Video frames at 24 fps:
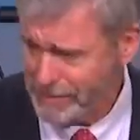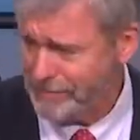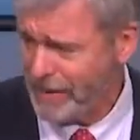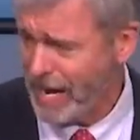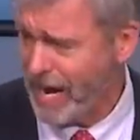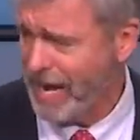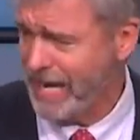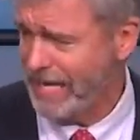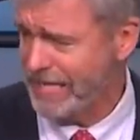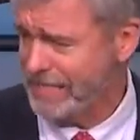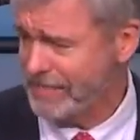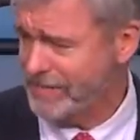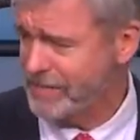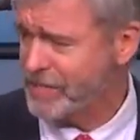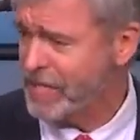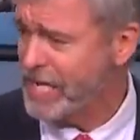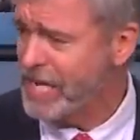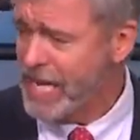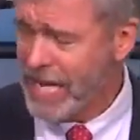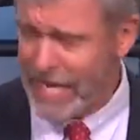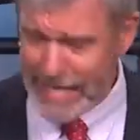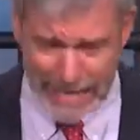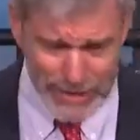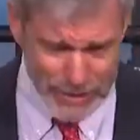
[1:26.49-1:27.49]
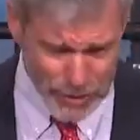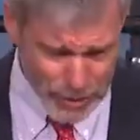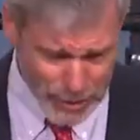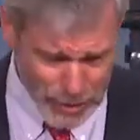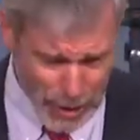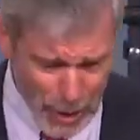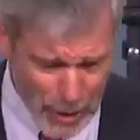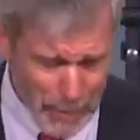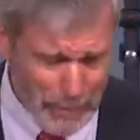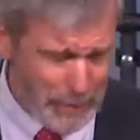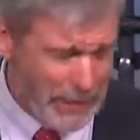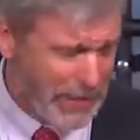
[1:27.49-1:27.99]
minds. It is
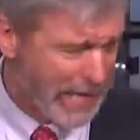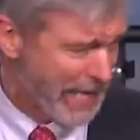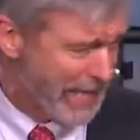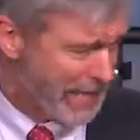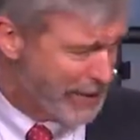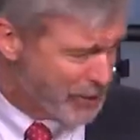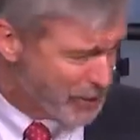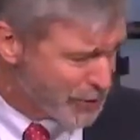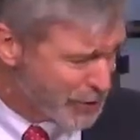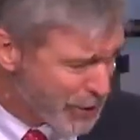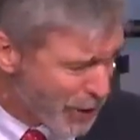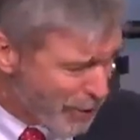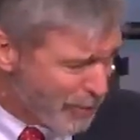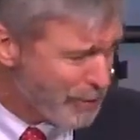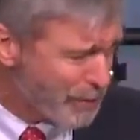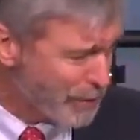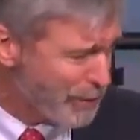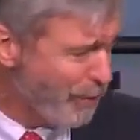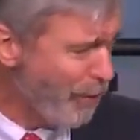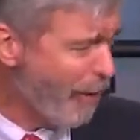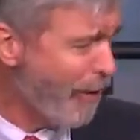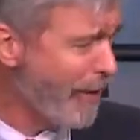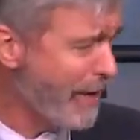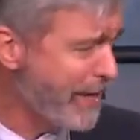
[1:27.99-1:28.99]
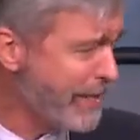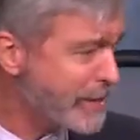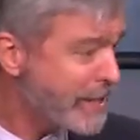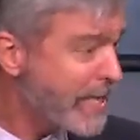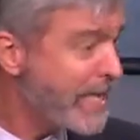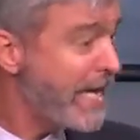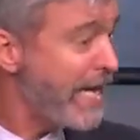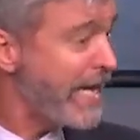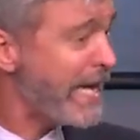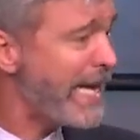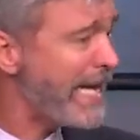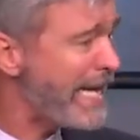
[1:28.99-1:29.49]
so big, so glorious.
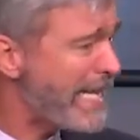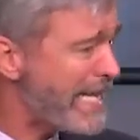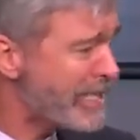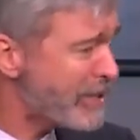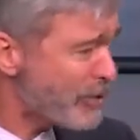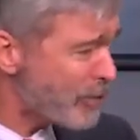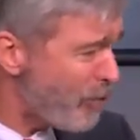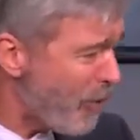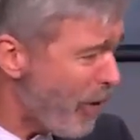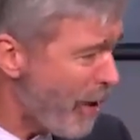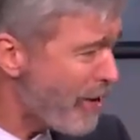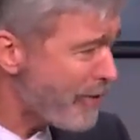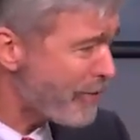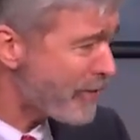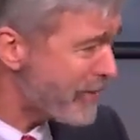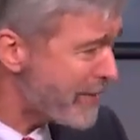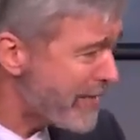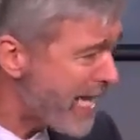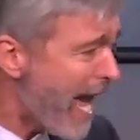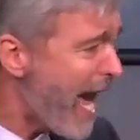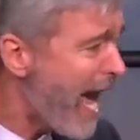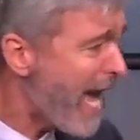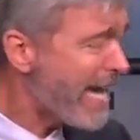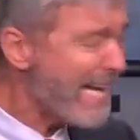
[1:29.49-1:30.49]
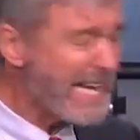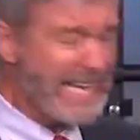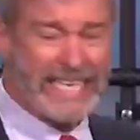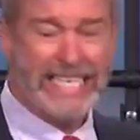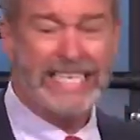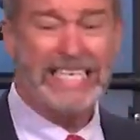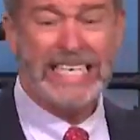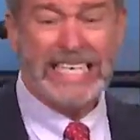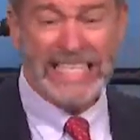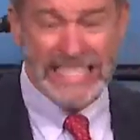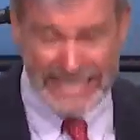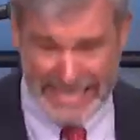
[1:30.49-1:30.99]
It is worth dying
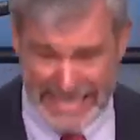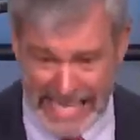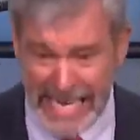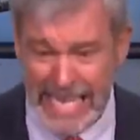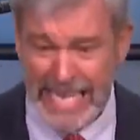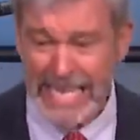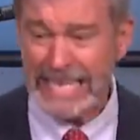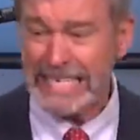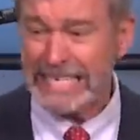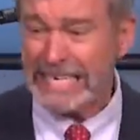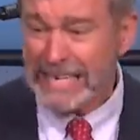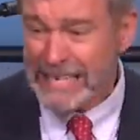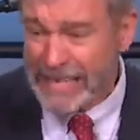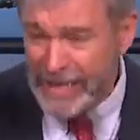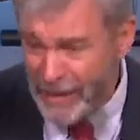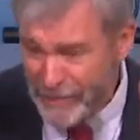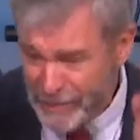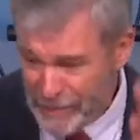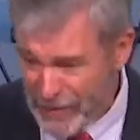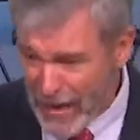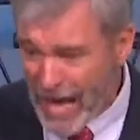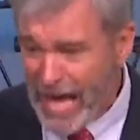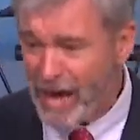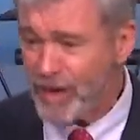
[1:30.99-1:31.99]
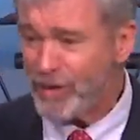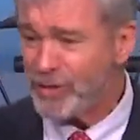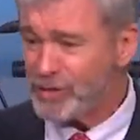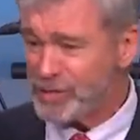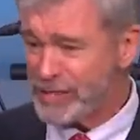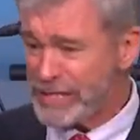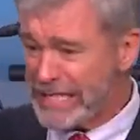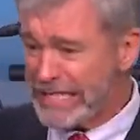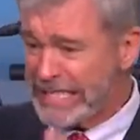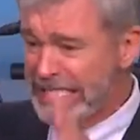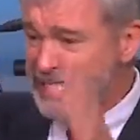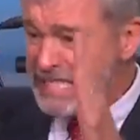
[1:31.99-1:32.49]

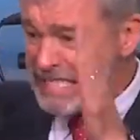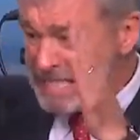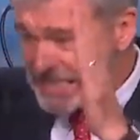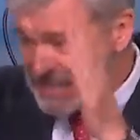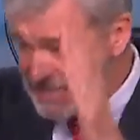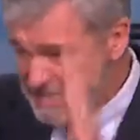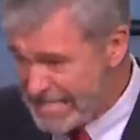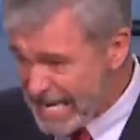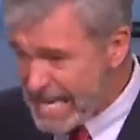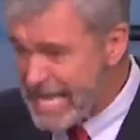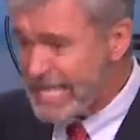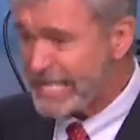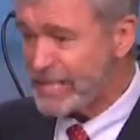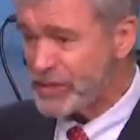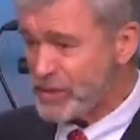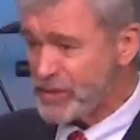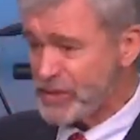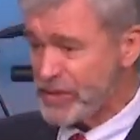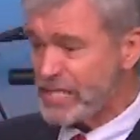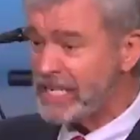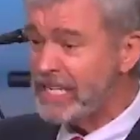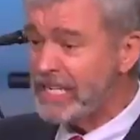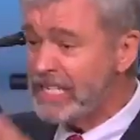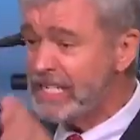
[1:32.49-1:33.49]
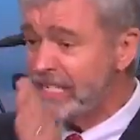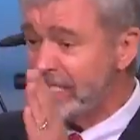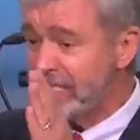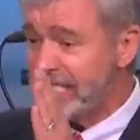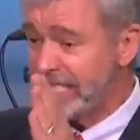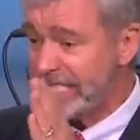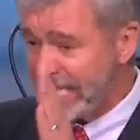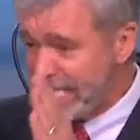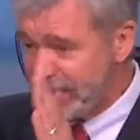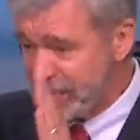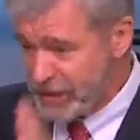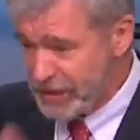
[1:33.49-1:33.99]
10,000 deaths
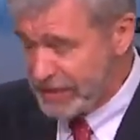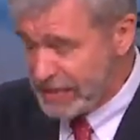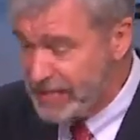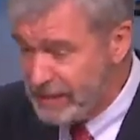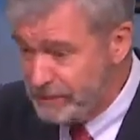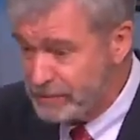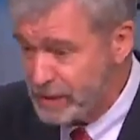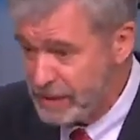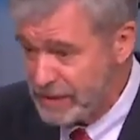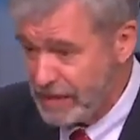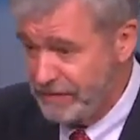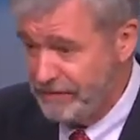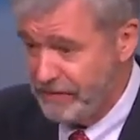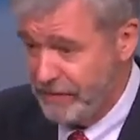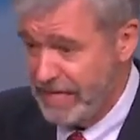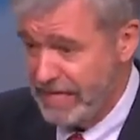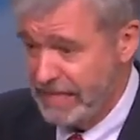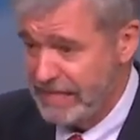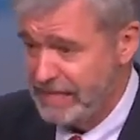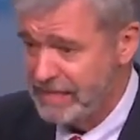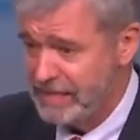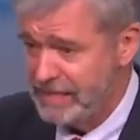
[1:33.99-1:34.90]
to catch a glimpse of it.